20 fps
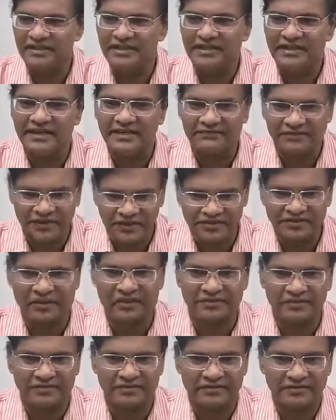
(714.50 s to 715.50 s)

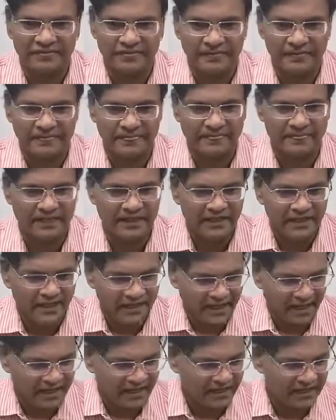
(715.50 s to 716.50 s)
officials,
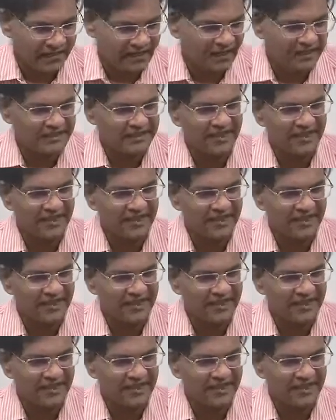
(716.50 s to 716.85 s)
and there is